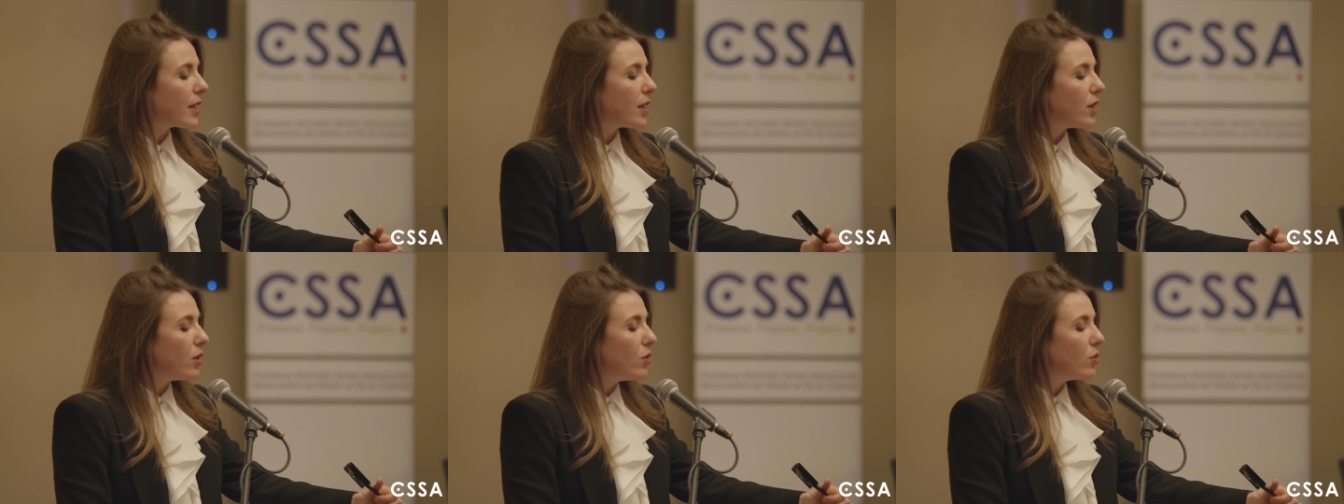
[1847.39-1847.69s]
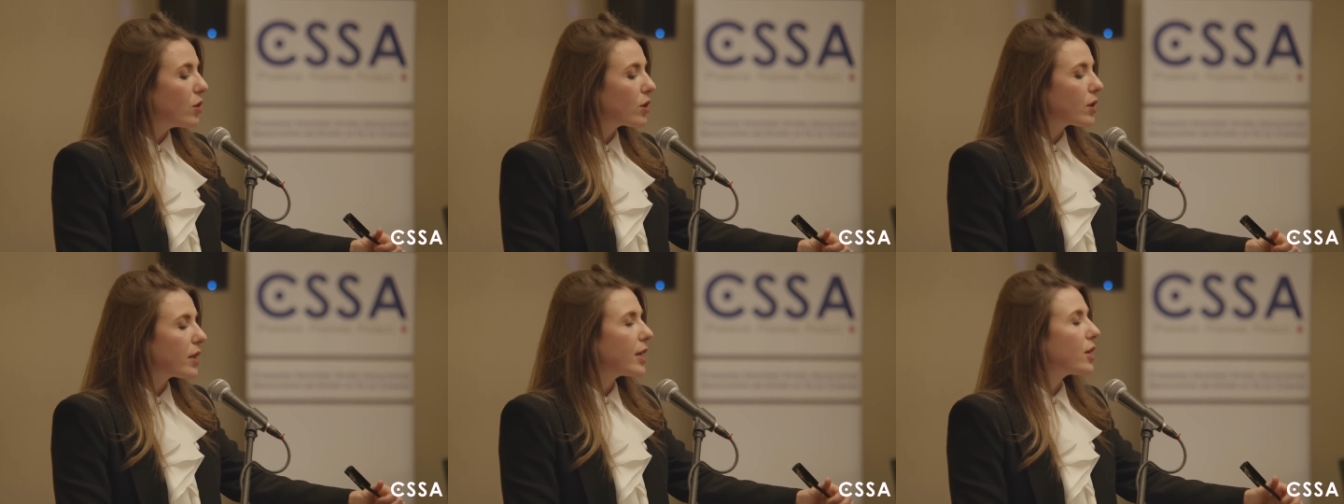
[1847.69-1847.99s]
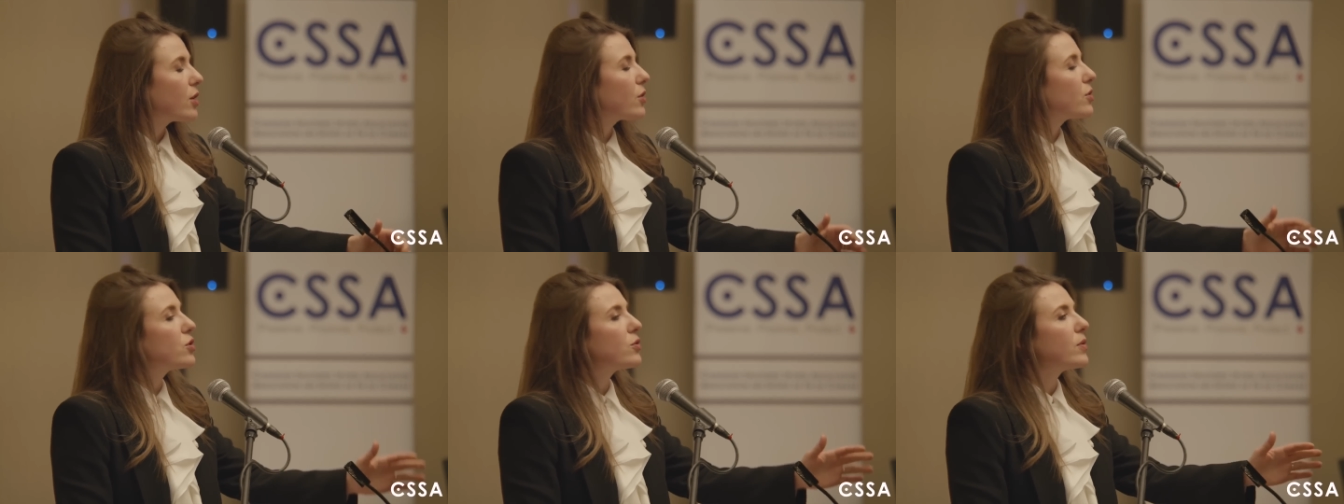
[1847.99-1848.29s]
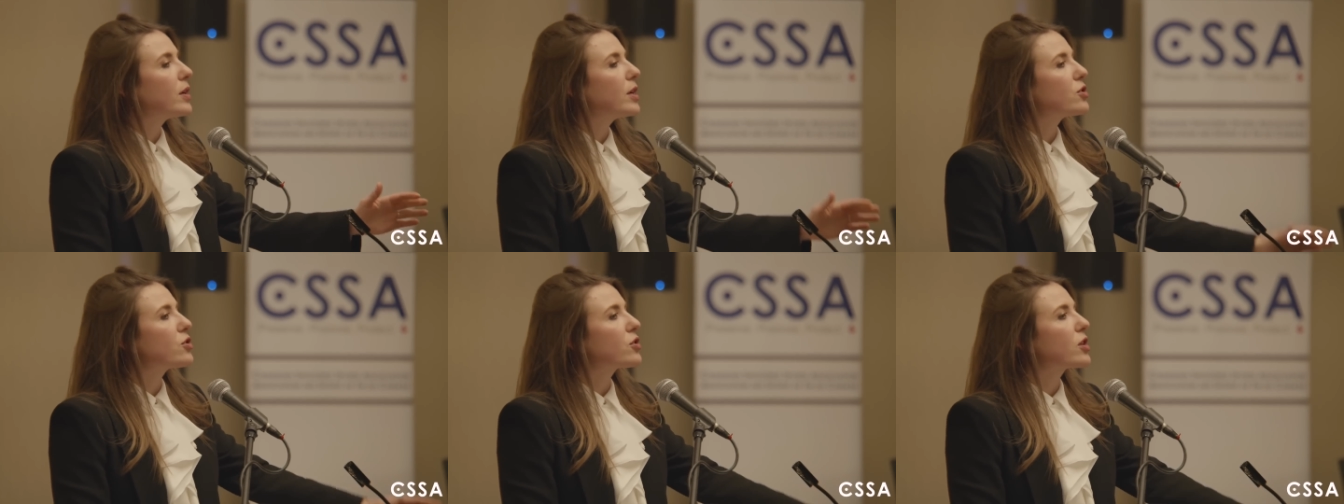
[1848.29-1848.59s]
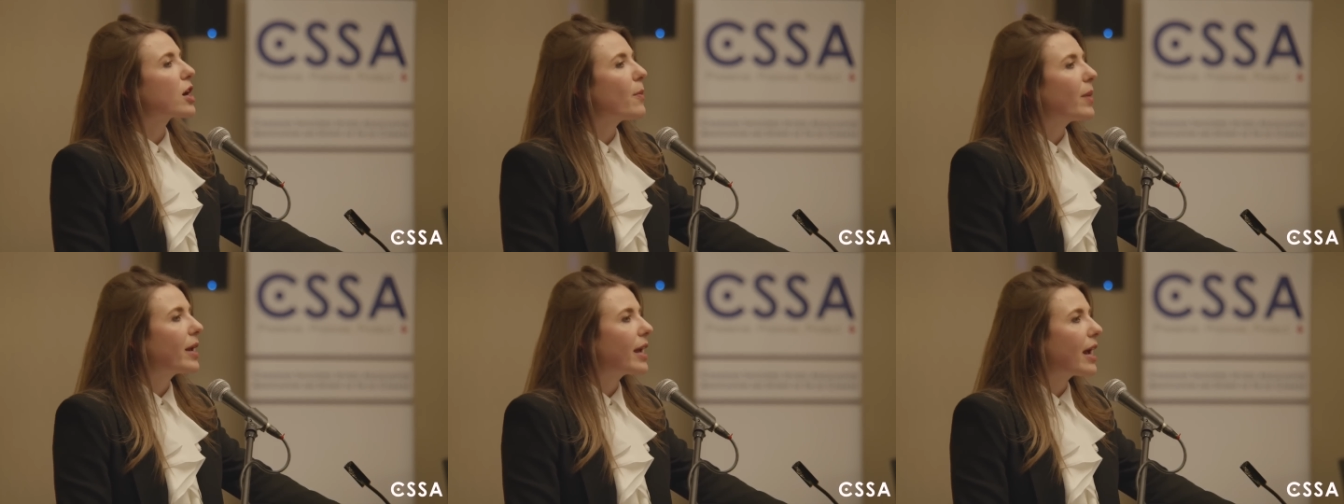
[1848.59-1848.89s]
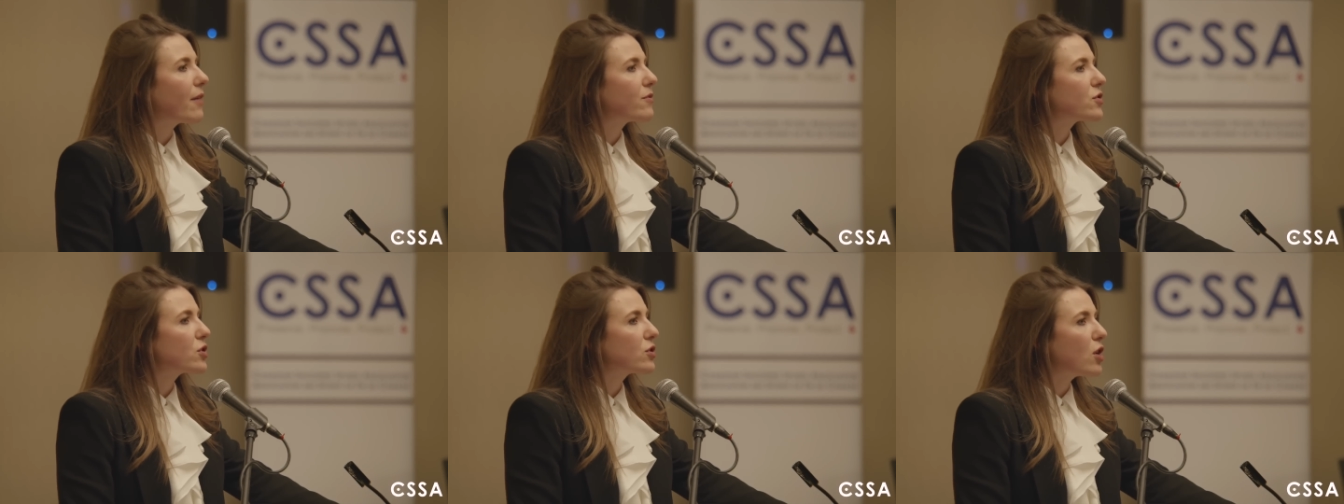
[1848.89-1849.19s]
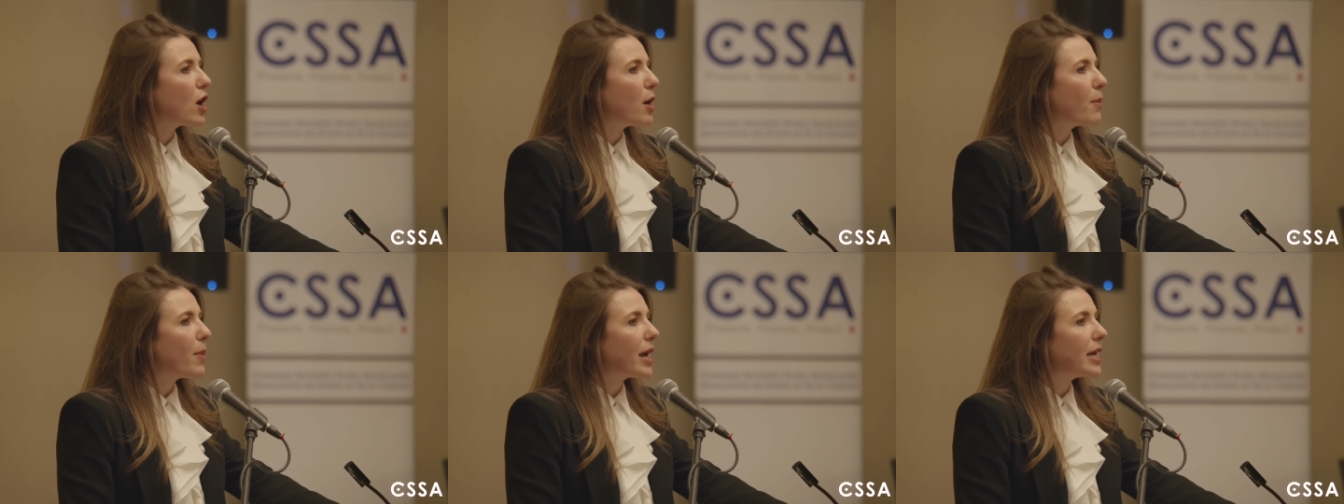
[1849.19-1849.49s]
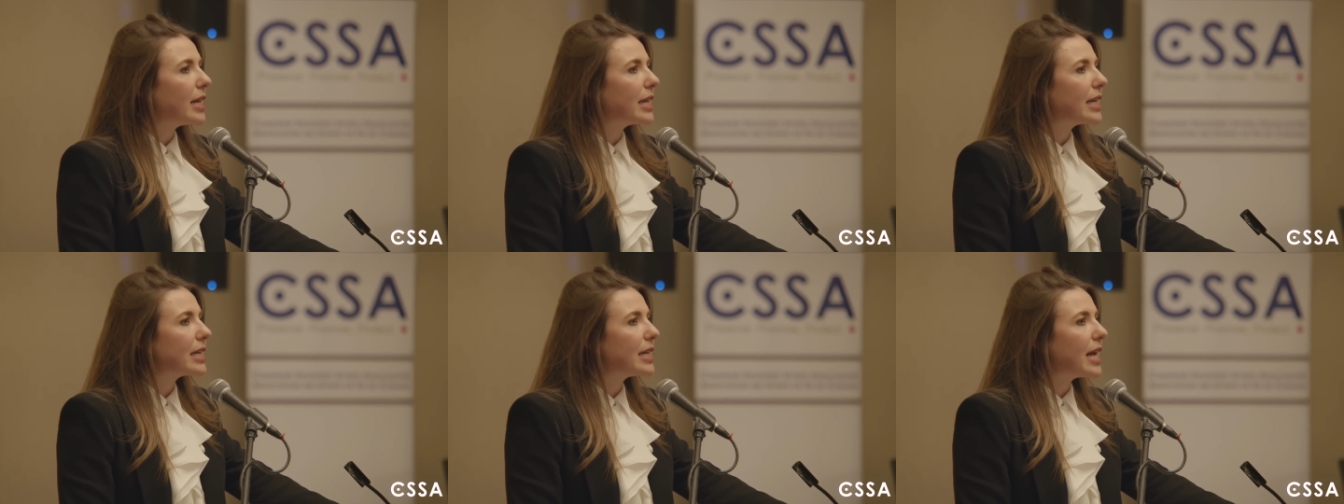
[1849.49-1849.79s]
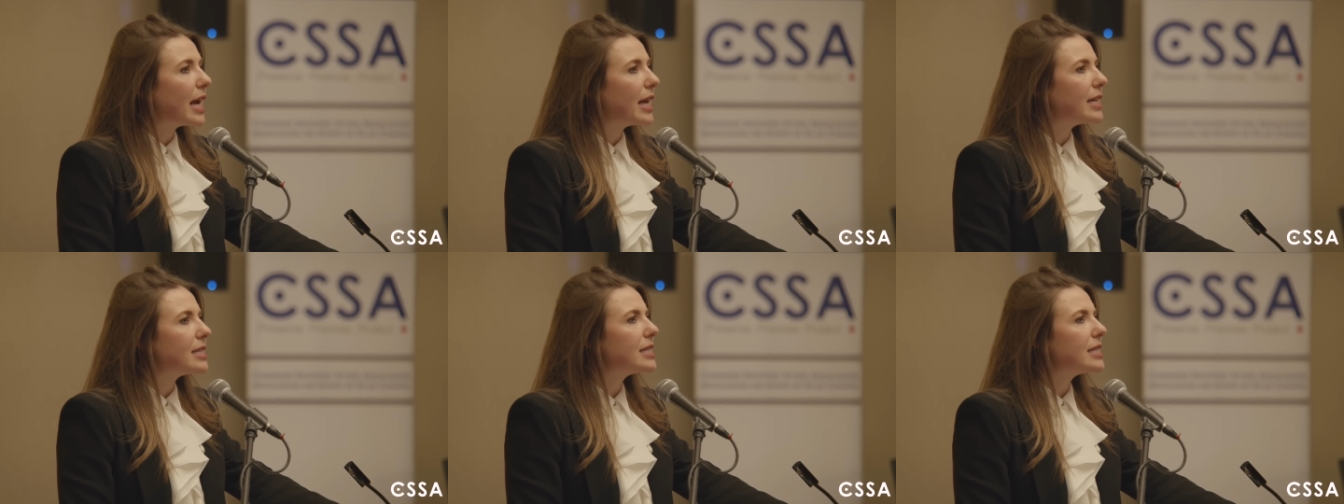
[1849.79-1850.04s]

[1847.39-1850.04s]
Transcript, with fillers: you look like you're doing is you're coming after law-abiding Canadians.